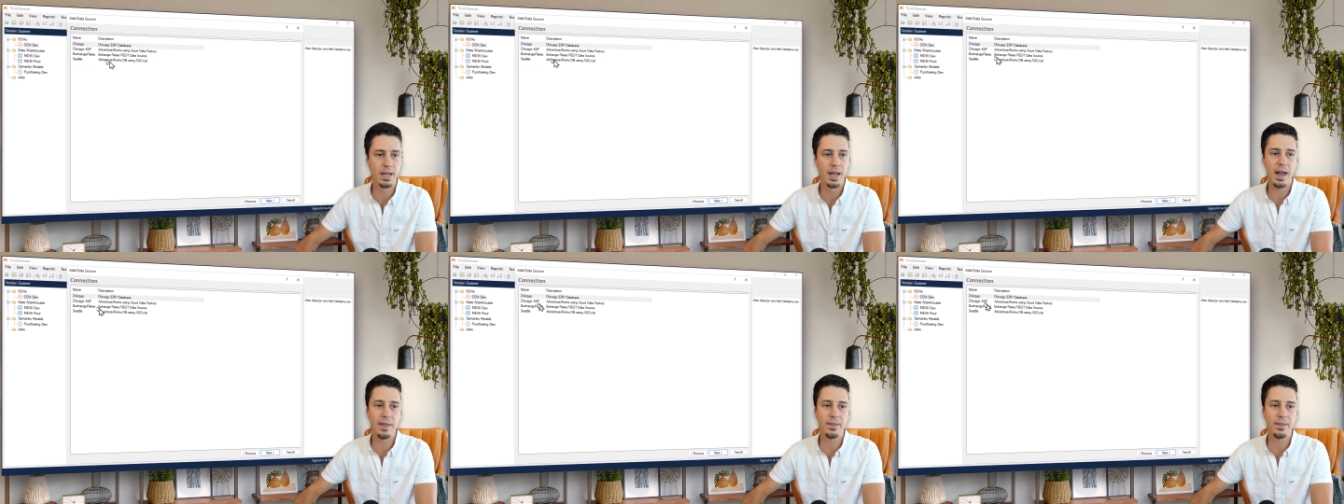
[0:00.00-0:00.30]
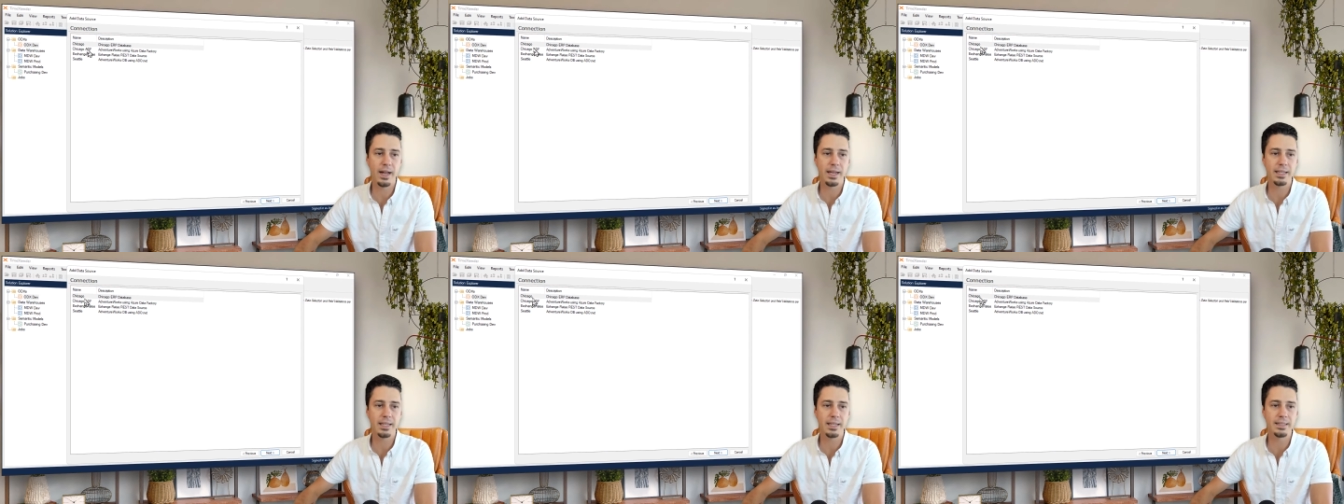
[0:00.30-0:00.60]
and
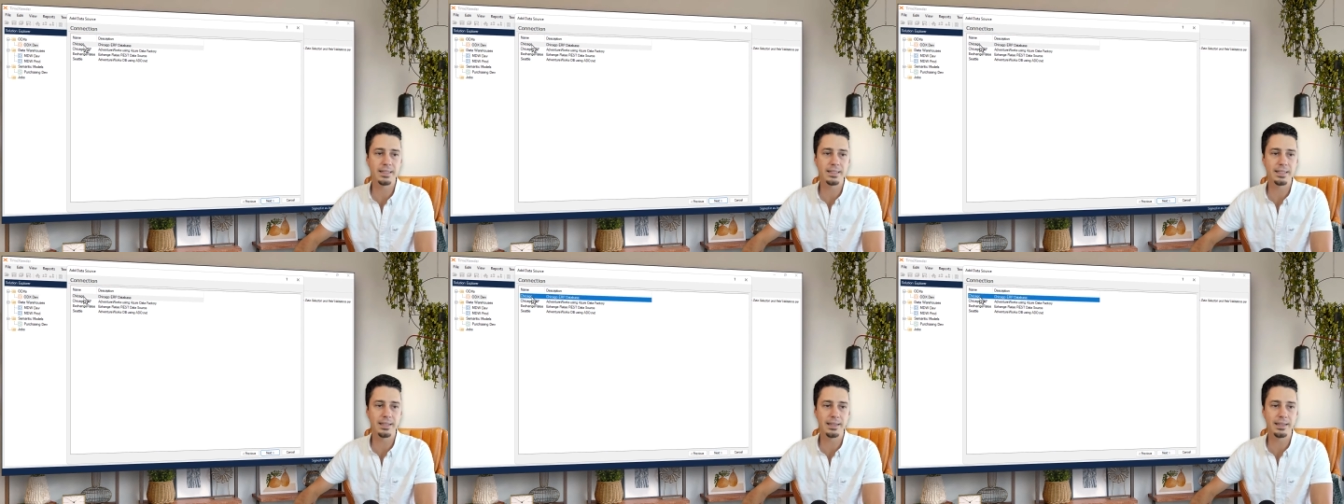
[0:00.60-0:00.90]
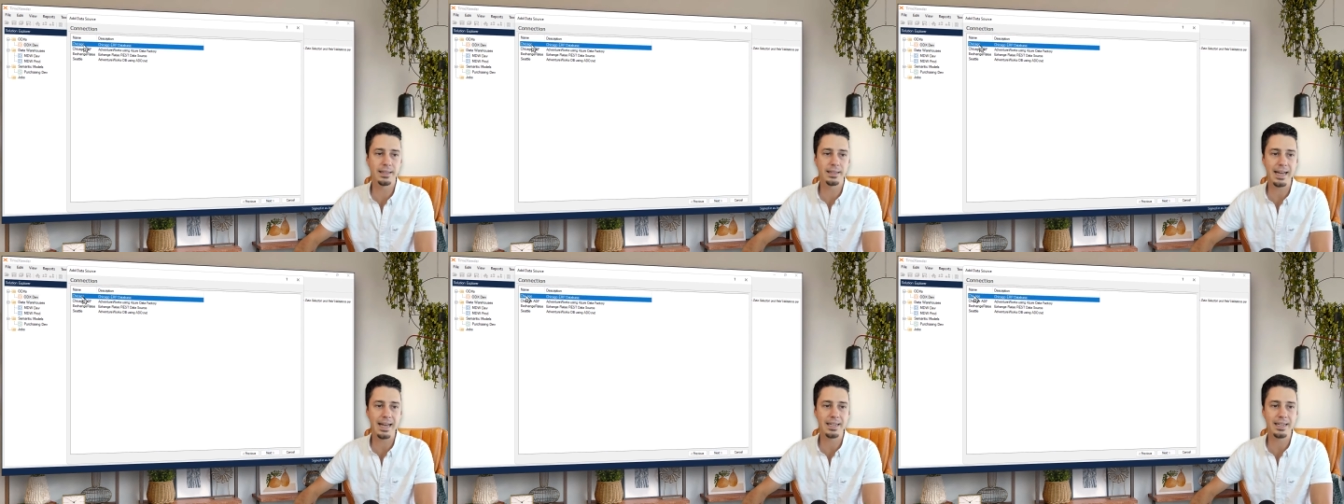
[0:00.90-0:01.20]
then I can
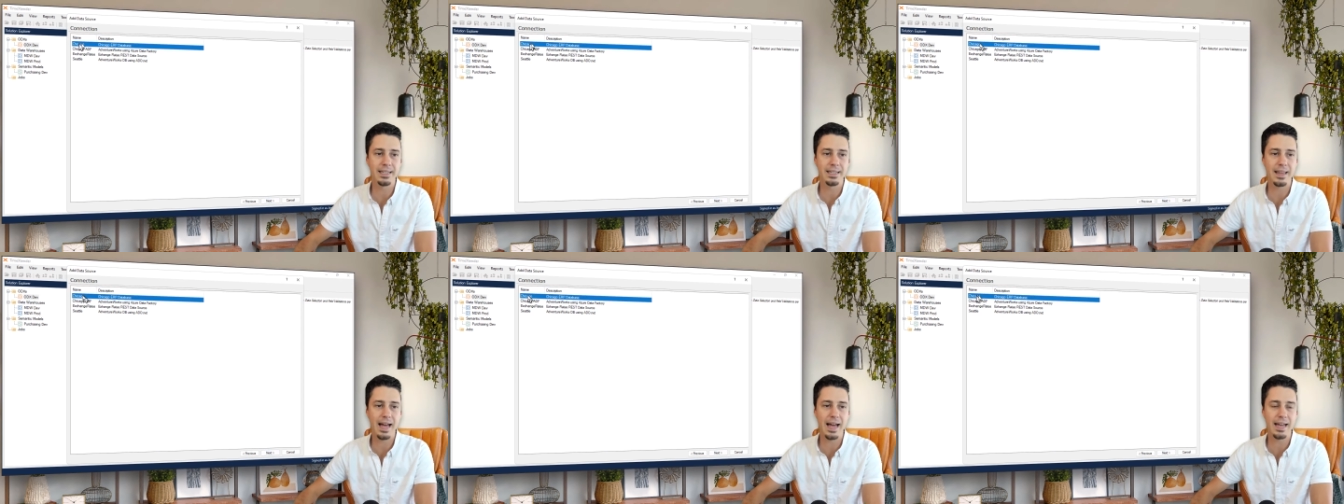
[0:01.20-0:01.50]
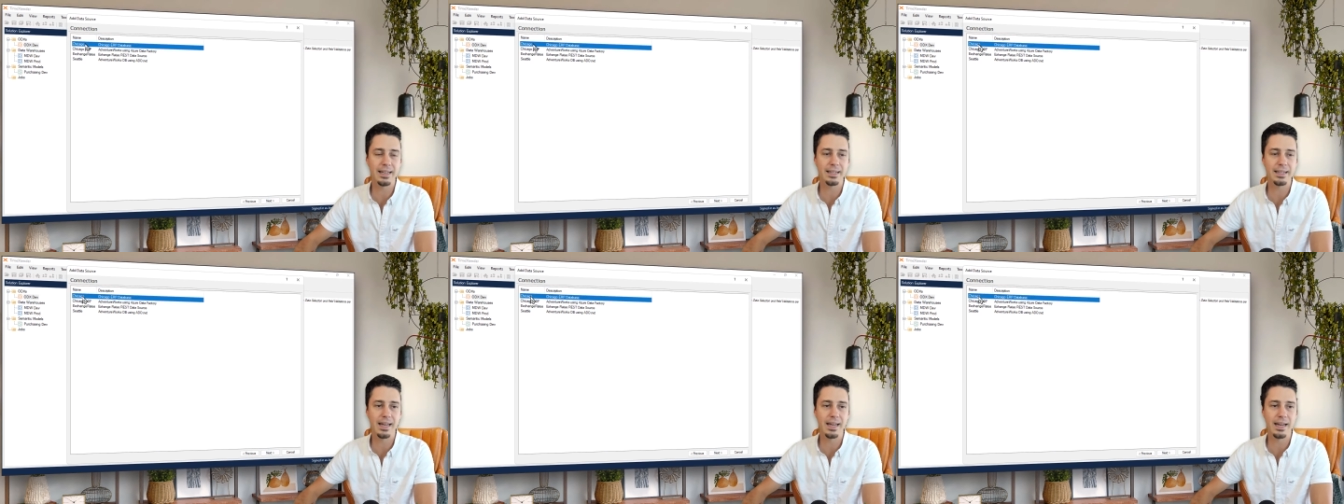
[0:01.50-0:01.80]
select
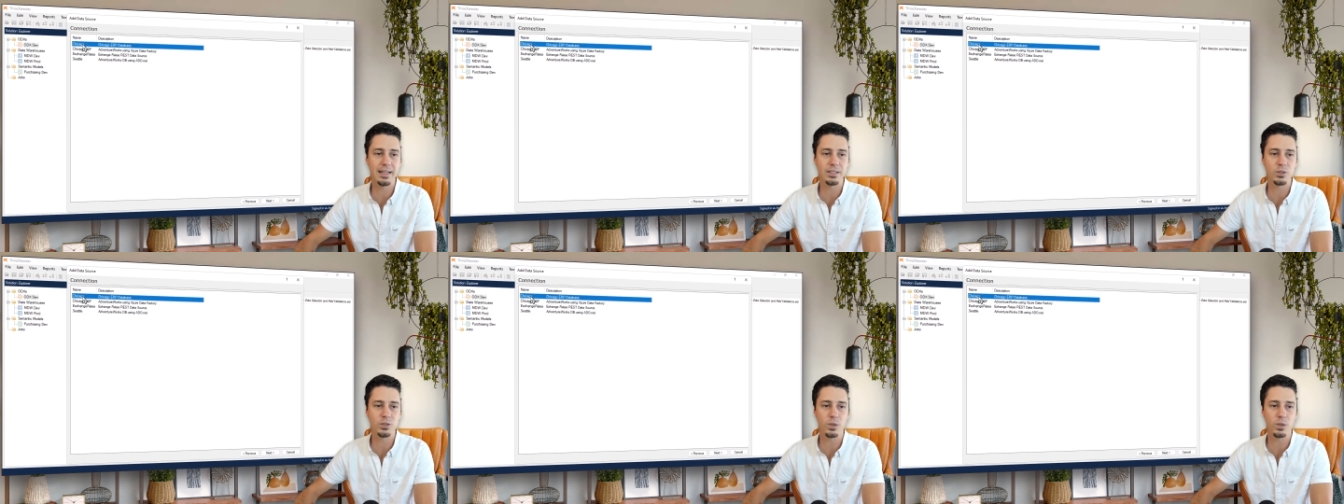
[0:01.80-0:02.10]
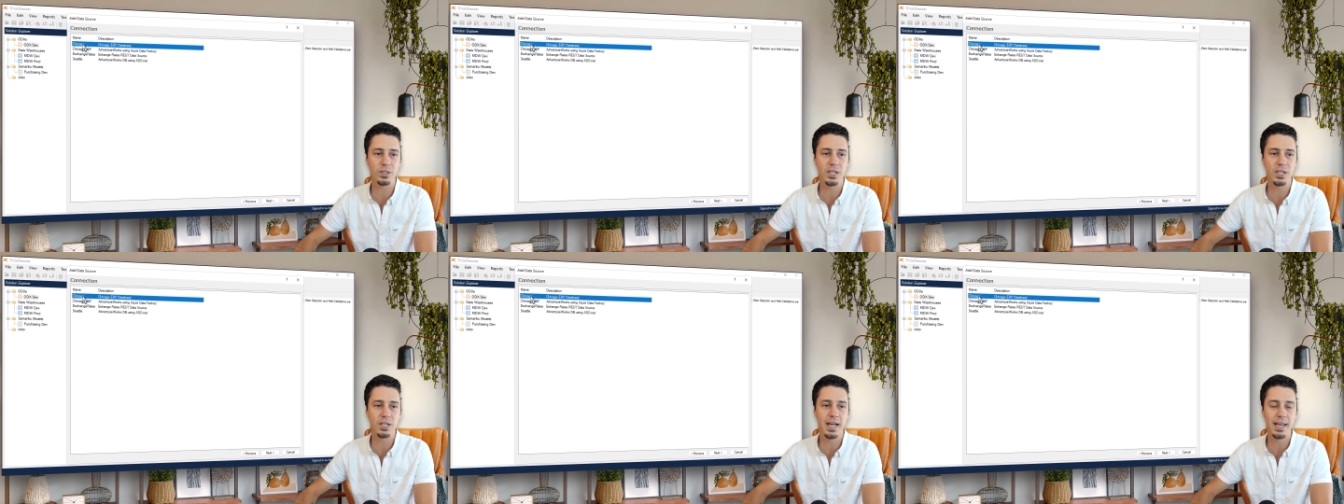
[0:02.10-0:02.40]
that data
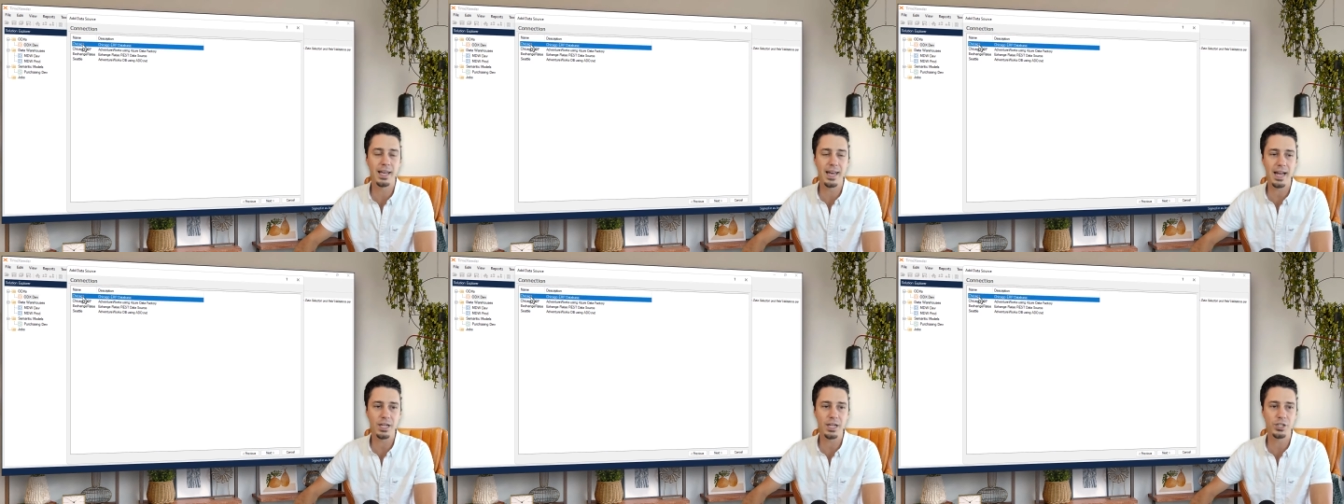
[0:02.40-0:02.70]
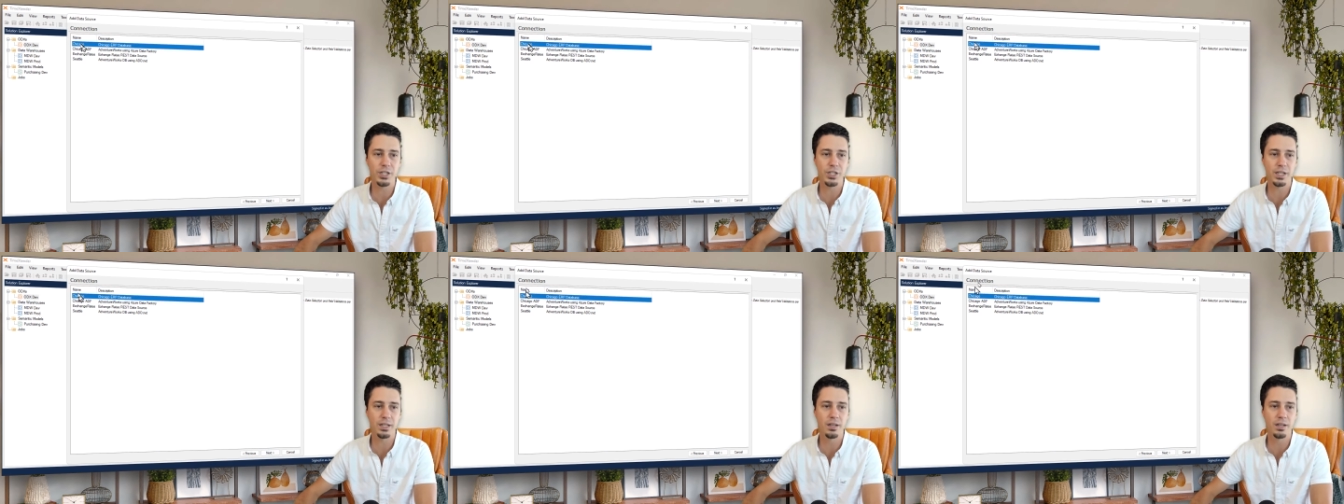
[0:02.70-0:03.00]
source
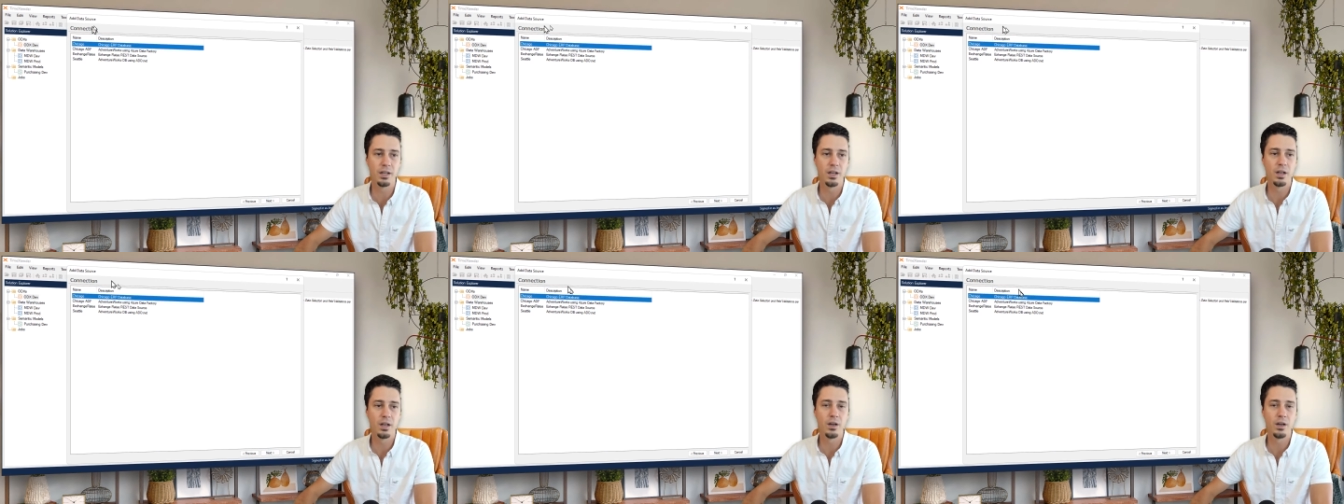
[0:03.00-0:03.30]
connection